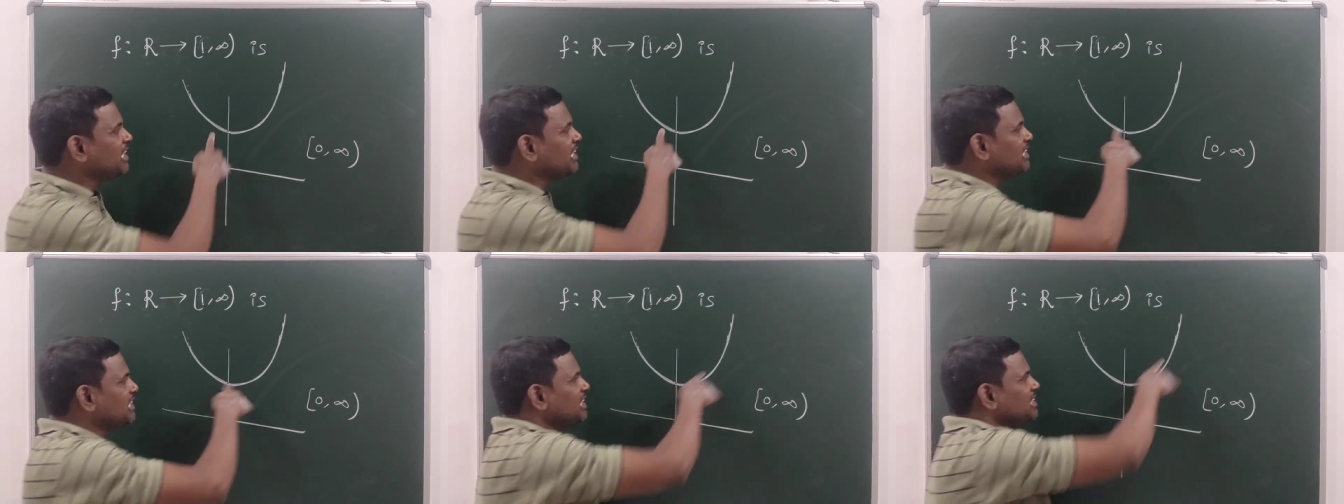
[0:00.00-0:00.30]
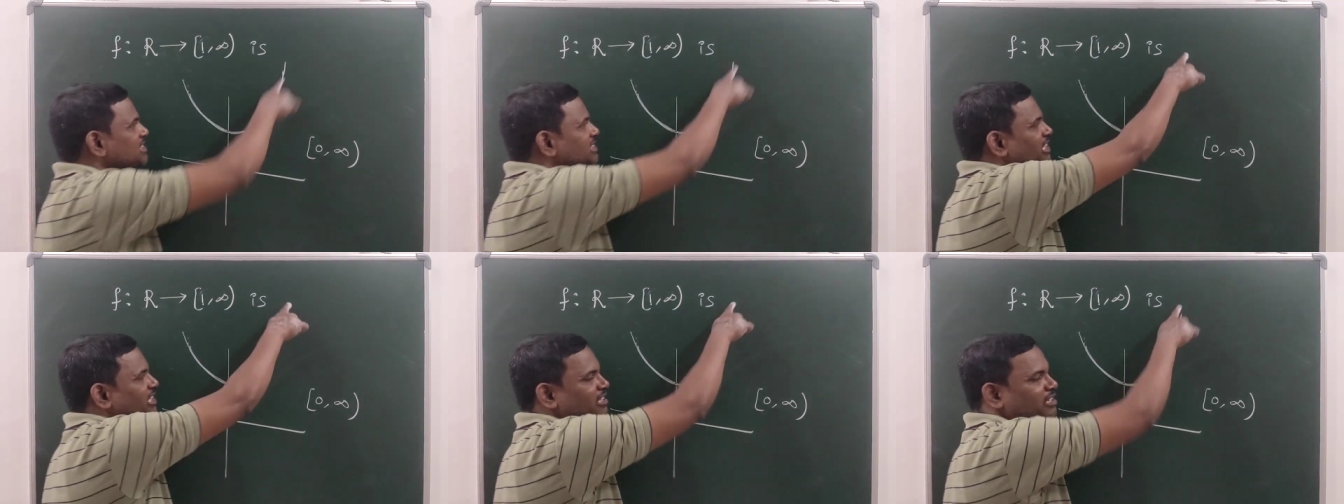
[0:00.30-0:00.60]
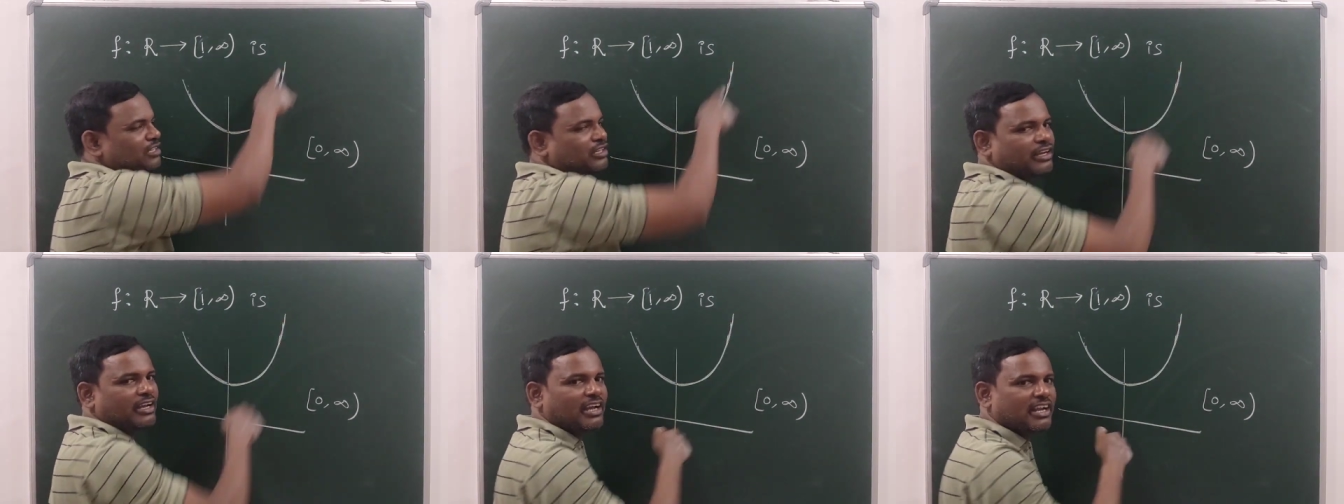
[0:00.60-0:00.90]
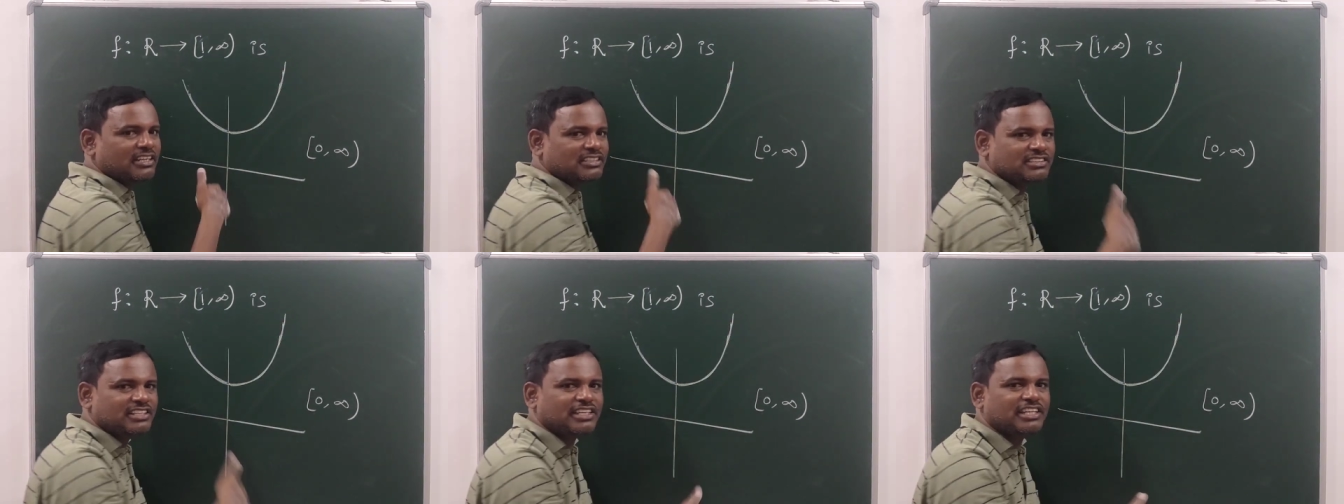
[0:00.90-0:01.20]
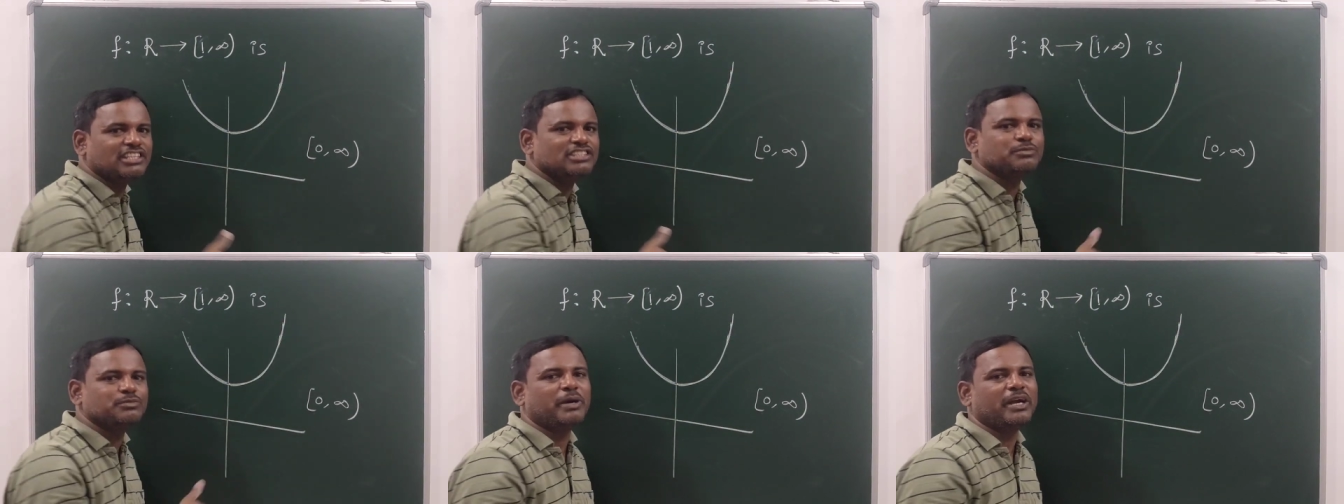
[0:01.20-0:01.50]
increasing, hence
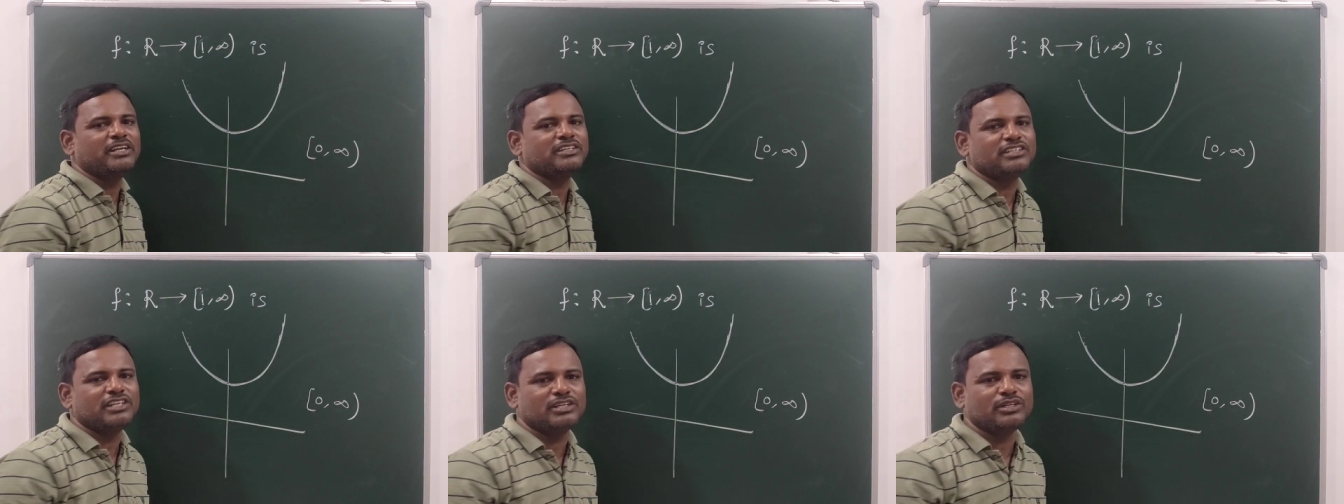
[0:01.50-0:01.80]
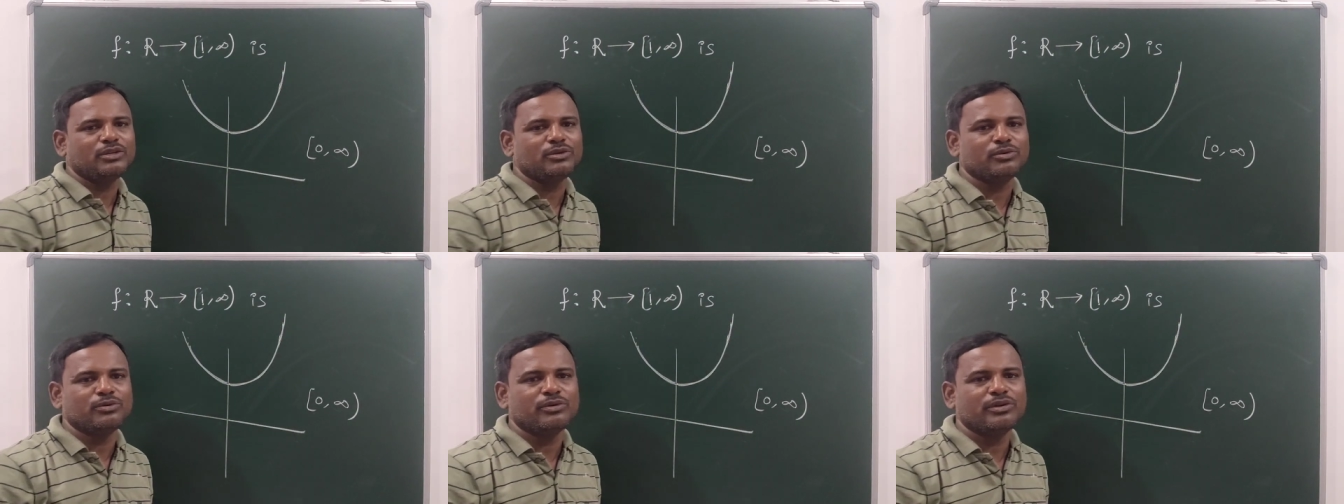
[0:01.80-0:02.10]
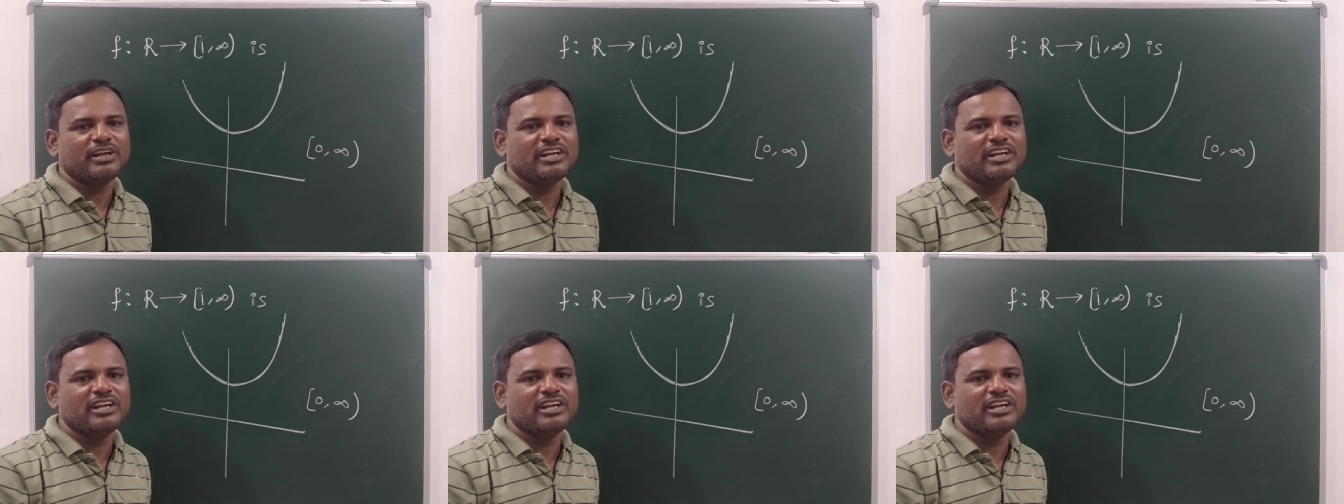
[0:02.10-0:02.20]
it is bijective.